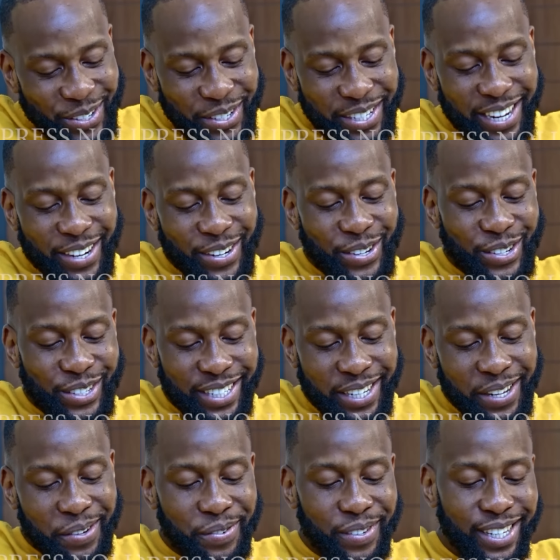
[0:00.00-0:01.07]
shows that you're
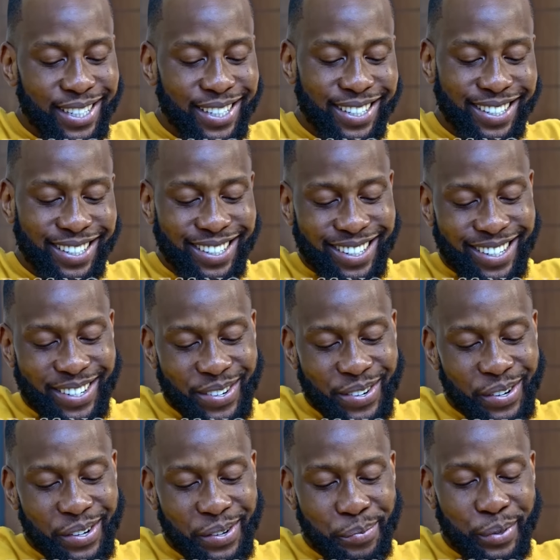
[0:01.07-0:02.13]
selfless. You know,
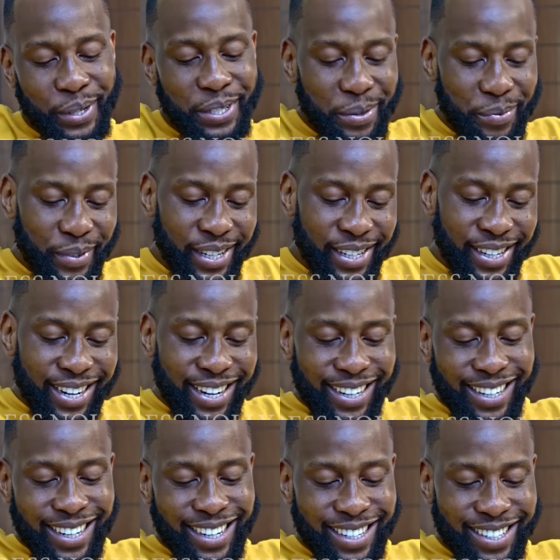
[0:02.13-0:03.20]
you brought up
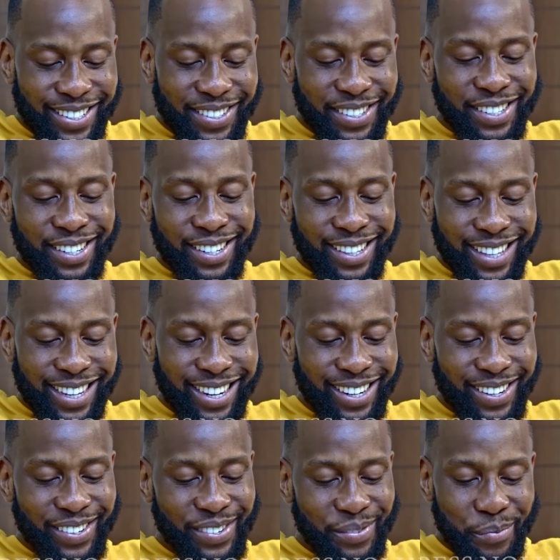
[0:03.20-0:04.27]
Nini's
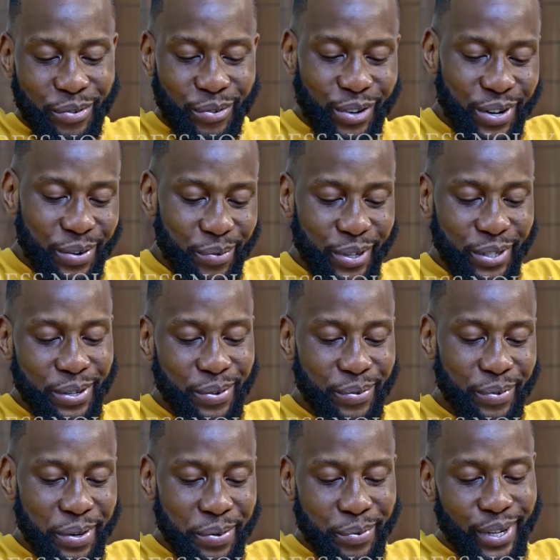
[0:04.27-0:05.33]
thing before you brought
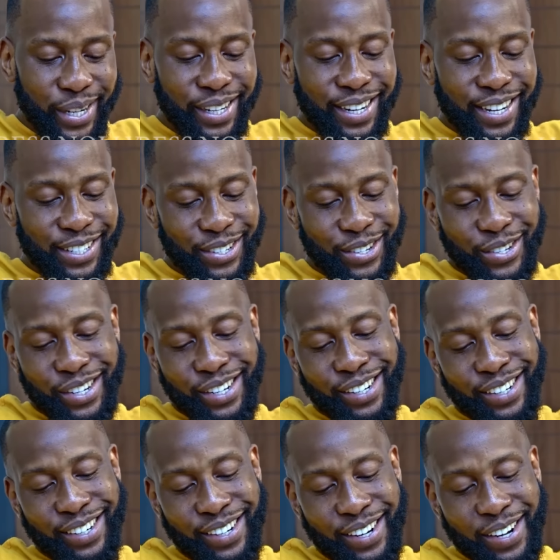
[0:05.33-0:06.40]
up your money. That's good.
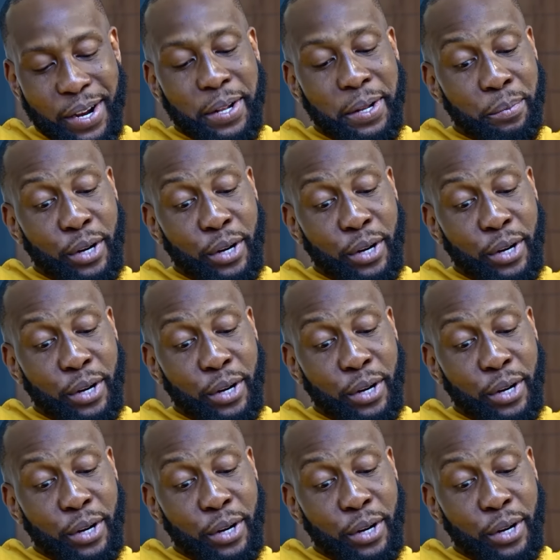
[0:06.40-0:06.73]
The